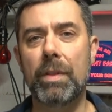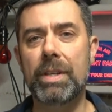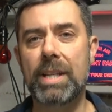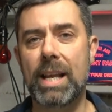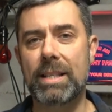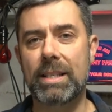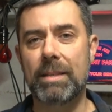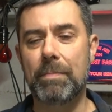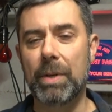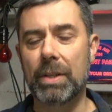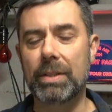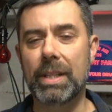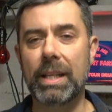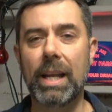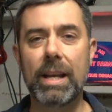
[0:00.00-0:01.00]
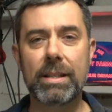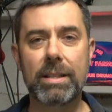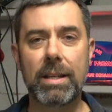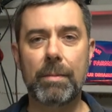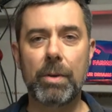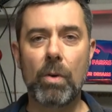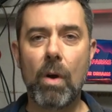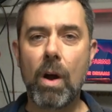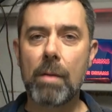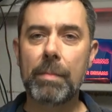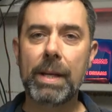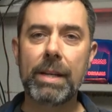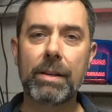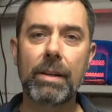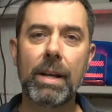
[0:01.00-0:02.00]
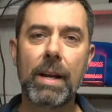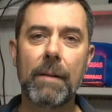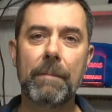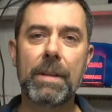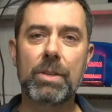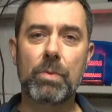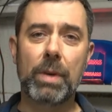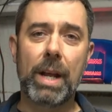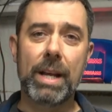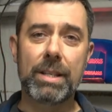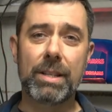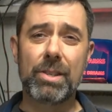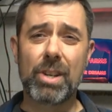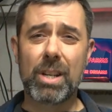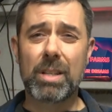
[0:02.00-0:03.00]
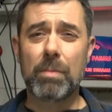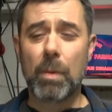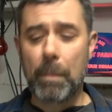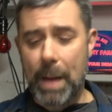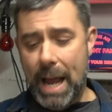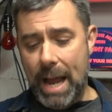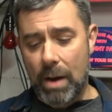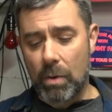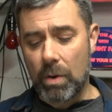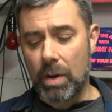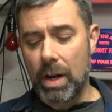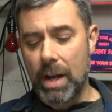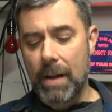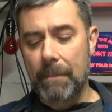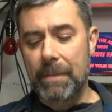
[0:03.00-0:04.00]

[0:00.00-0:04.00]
This has a built-in SWR meter. This one has adjustable power.